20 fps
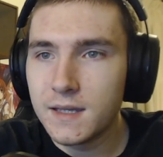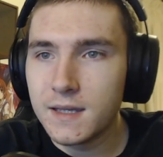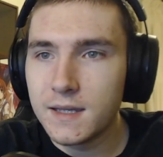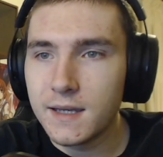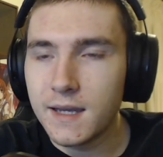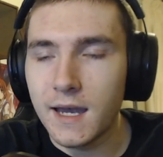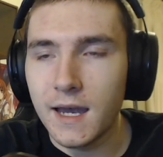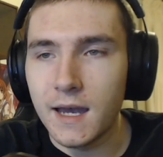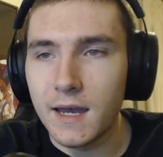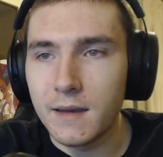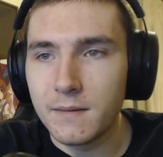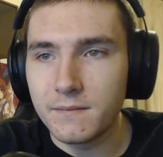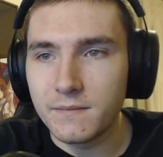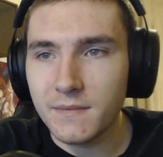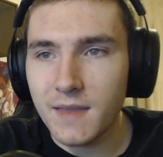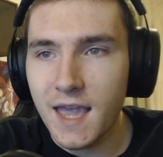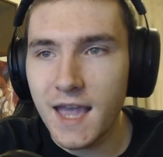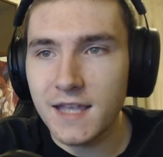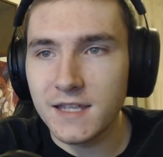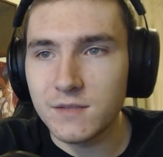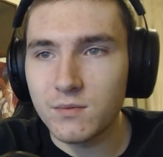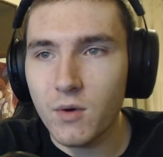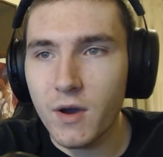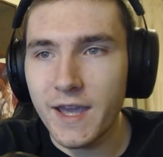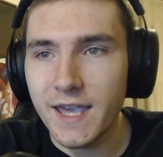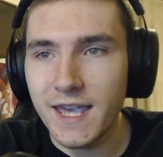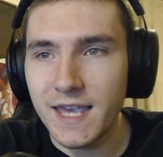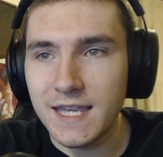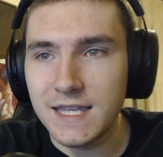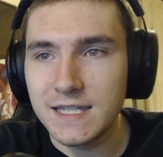Um, hence why
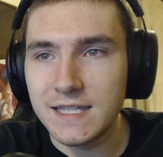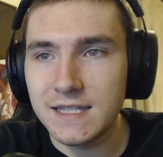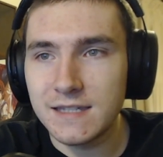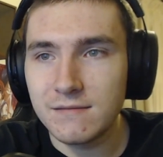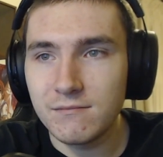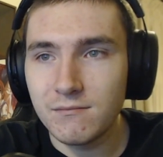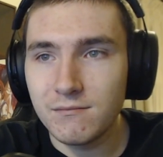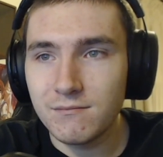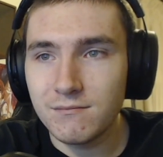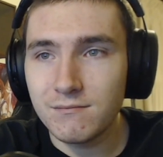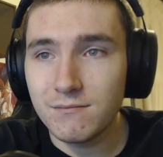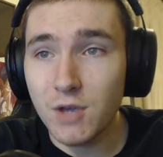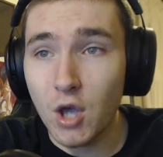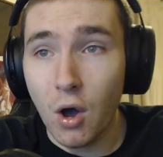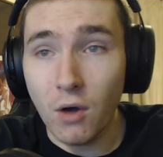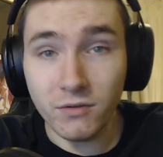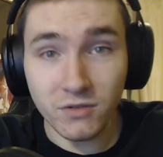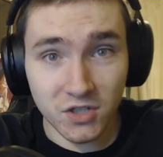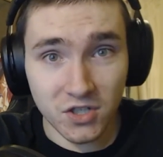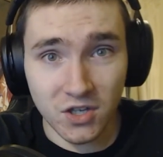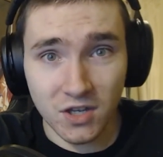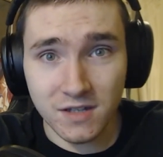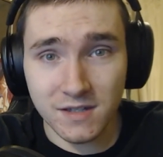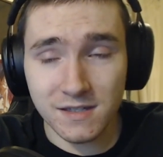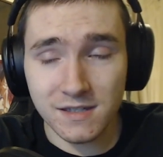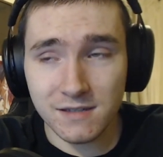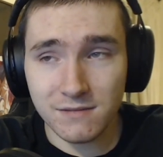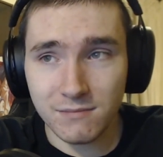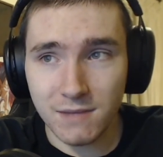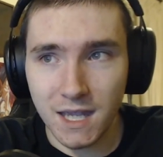he's
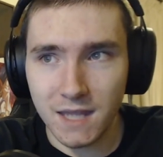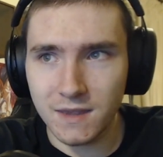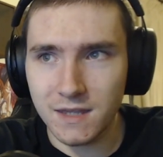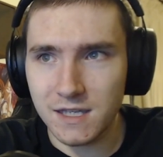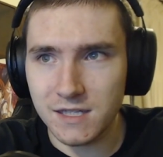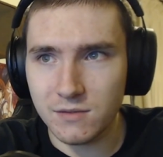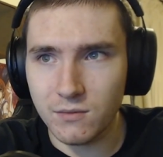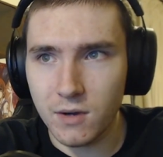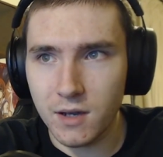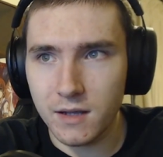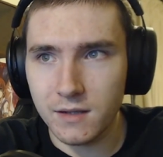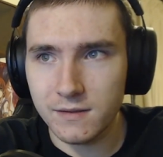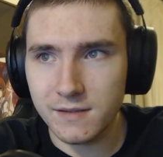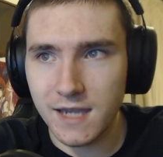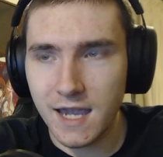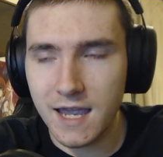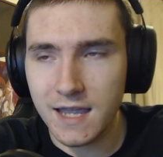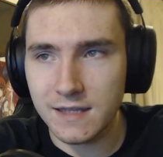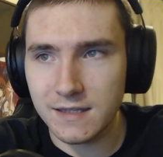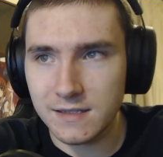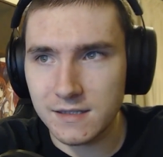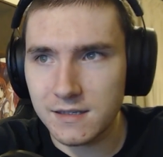conscious in this world and